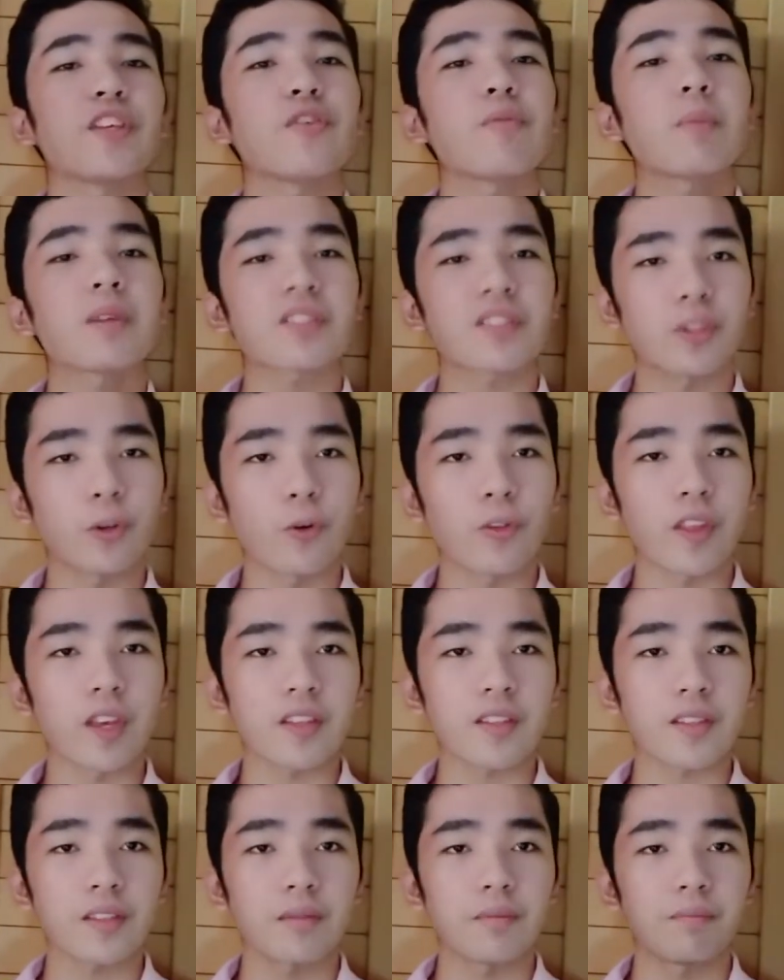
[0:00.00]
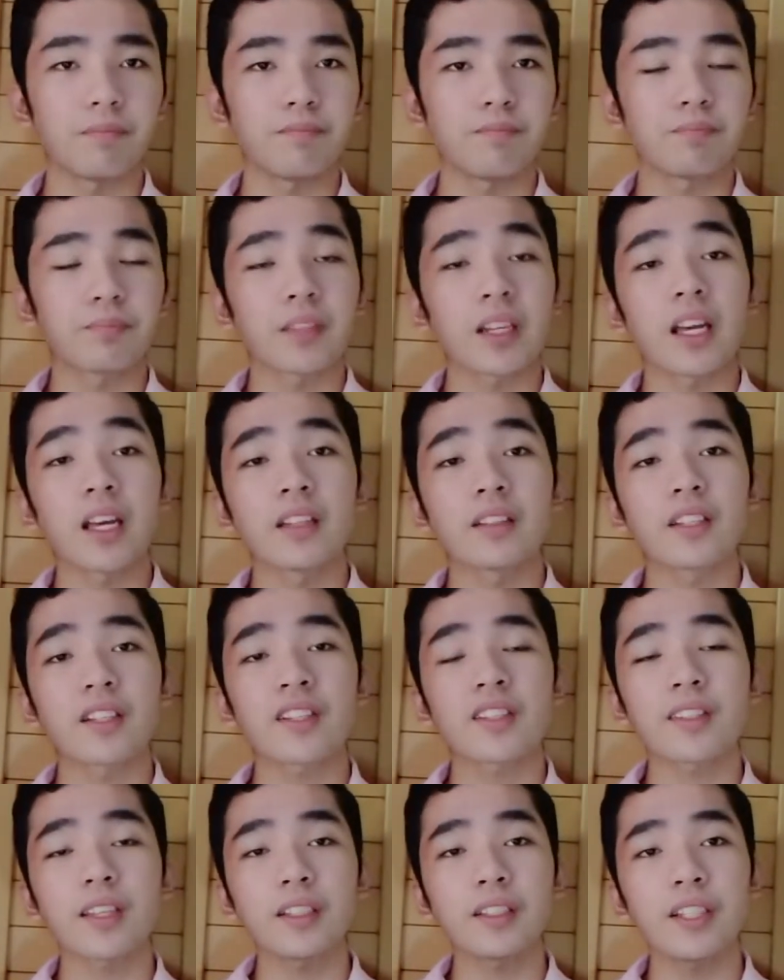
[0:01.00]
You must know this. The
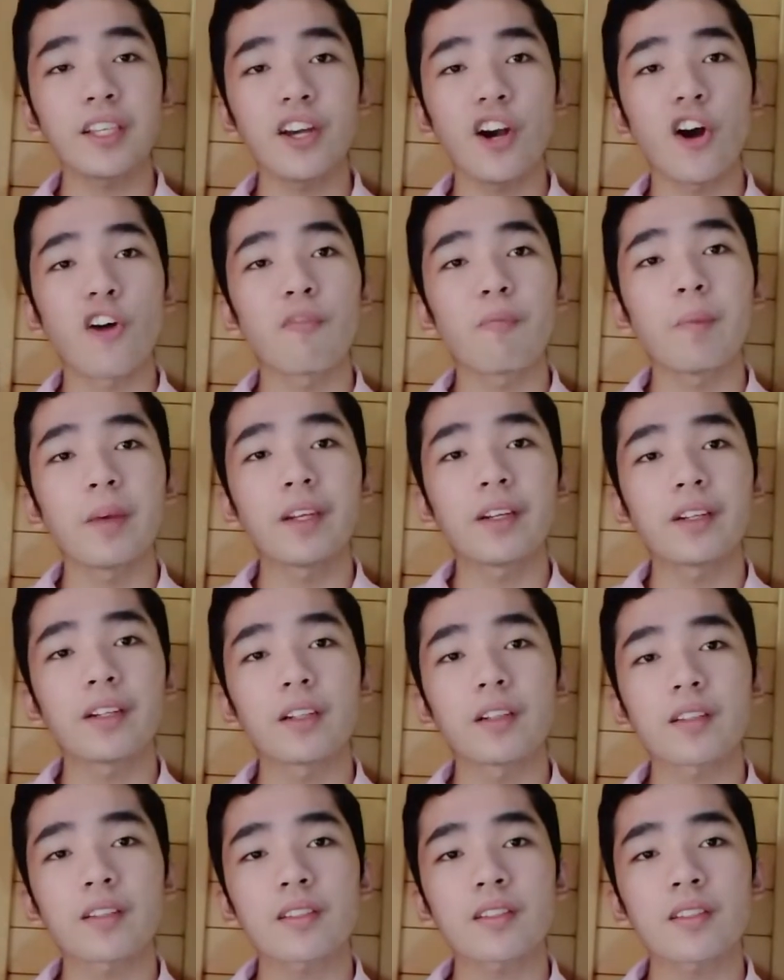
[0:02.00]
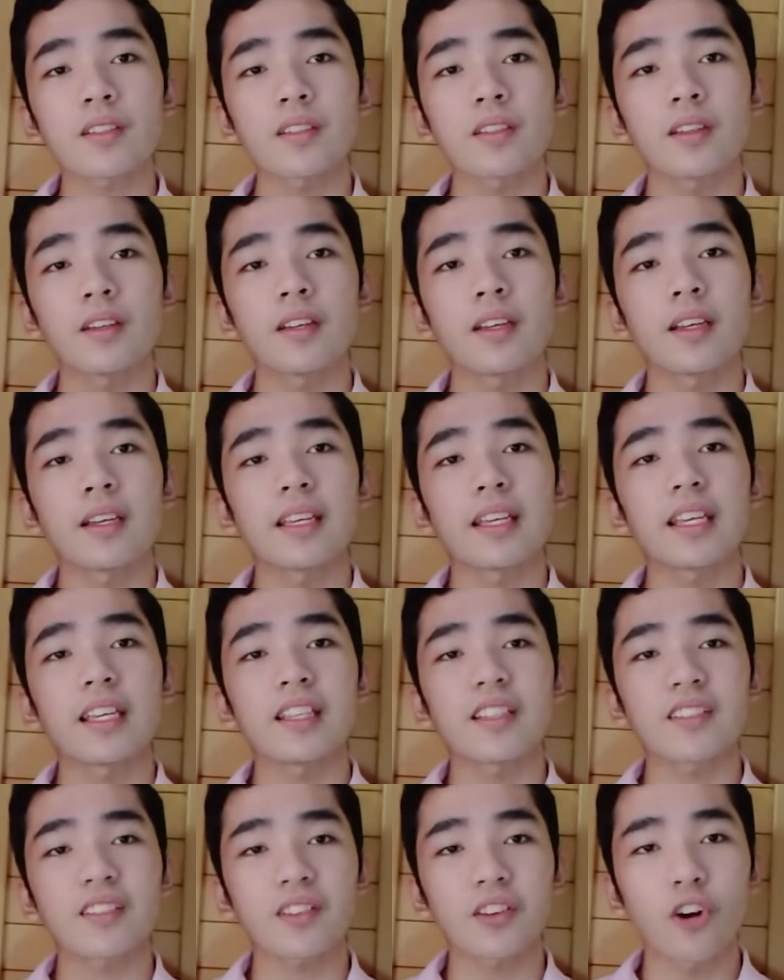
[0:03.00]
study of minerals
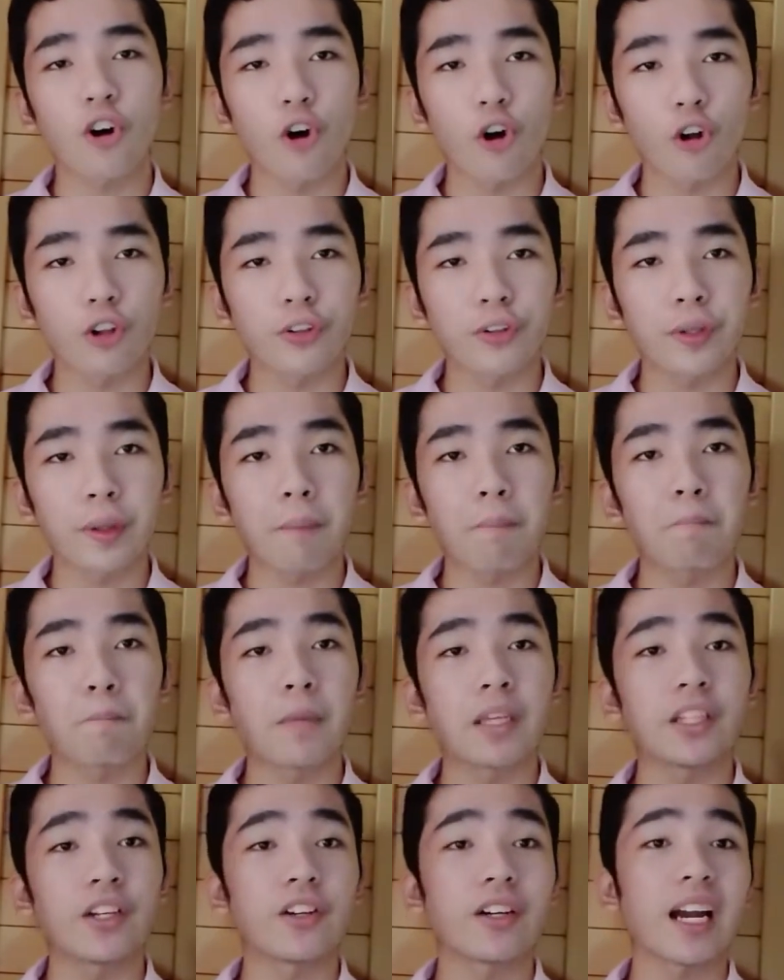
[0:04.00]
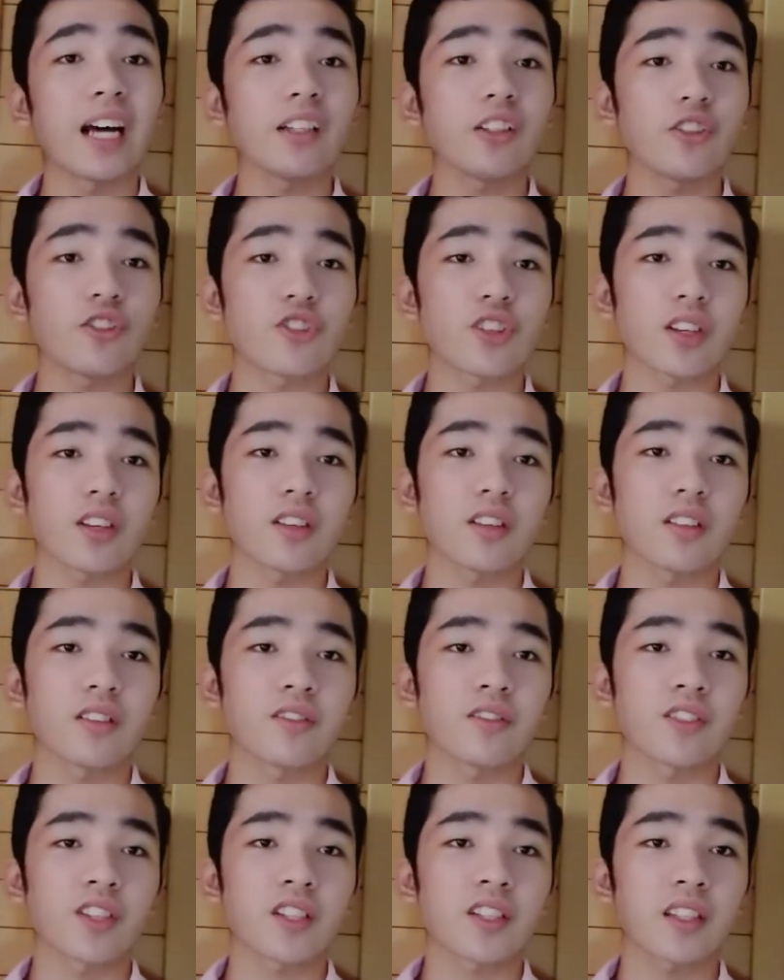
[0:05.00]
is called mineralogy,
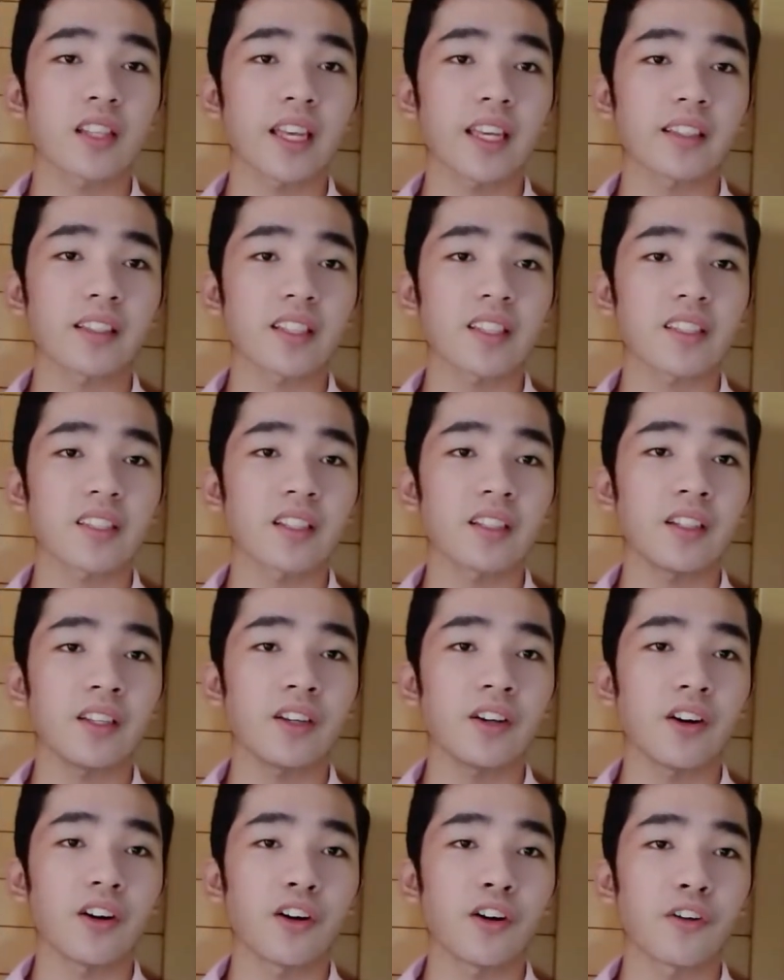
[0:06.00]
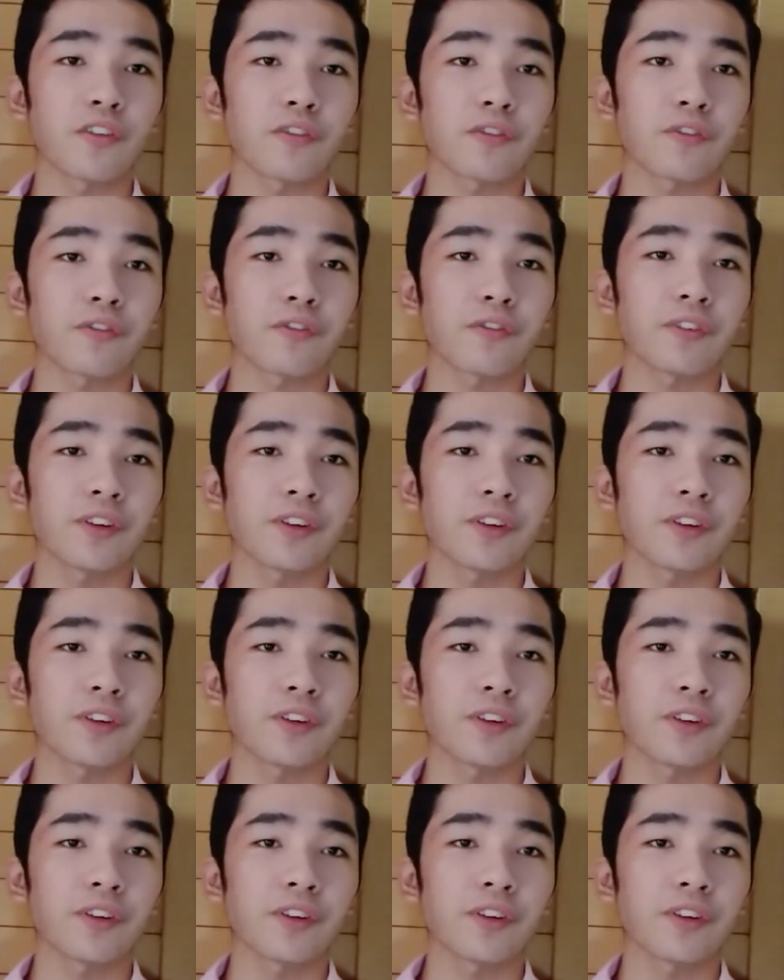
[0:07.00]
just like the study of